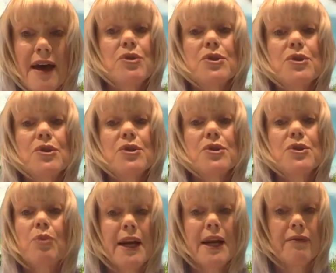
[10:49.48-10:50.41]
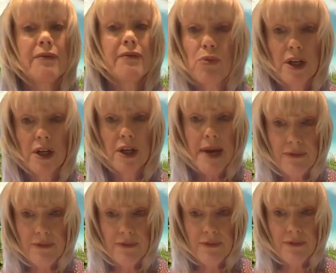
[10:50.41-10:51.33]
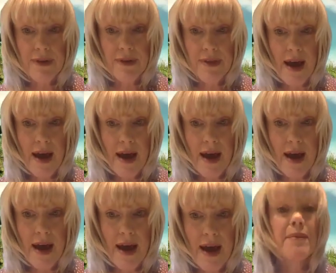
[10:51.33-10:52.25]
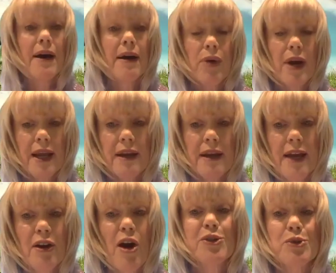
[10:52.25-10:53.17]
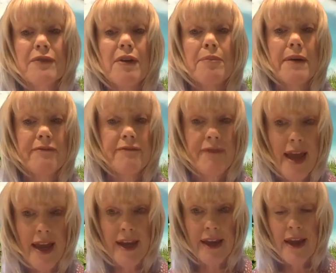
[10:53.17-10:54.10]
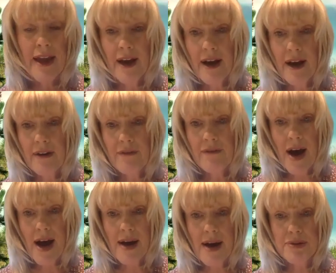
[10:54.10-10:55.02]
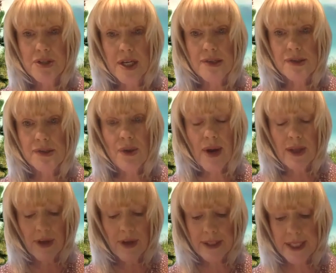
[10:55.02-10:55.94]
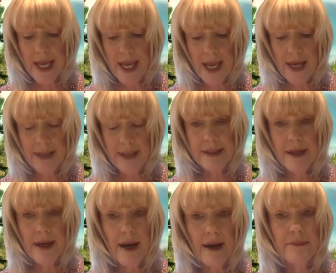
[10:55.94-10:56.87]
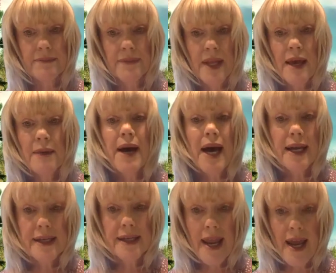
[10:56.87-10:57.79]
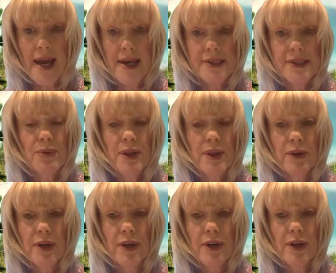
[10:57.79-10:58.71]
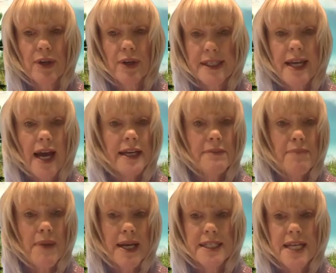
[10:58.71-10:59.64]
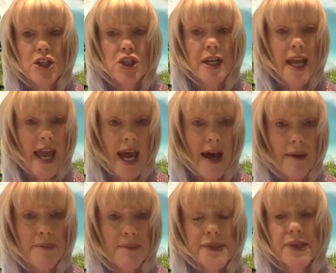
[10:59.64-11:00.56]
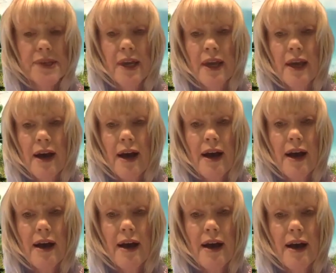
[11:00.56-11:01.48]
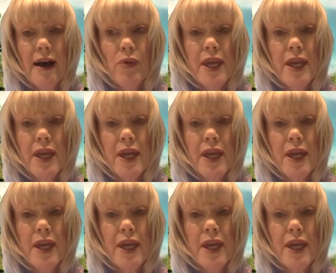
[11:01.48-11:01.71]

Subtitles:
whatever worked best for them. So I wanted to give them what I call sort of a buffet of options. So I looked at podcasts, we looked at guided meditation apps, we